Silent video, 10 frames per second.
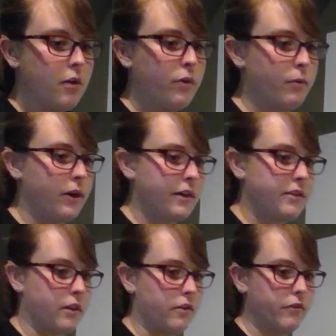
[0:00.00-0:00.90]
we want to
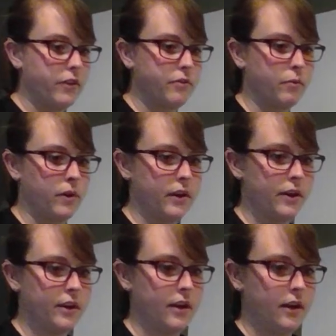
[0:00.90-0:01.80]
solve this
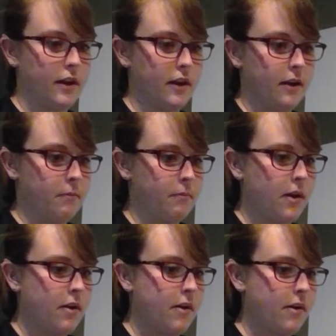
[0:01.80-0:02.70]
one,
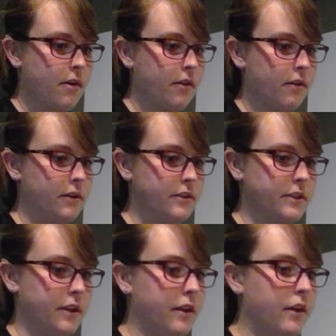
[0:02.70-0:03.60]
let's
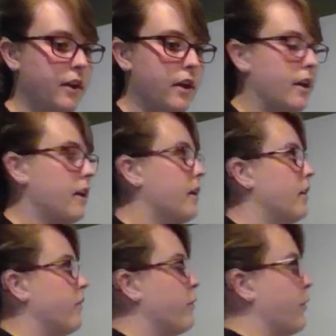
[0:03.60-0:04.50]
see,
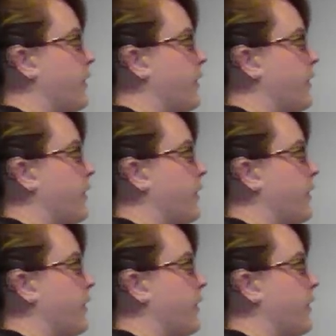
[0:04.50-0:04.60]
for the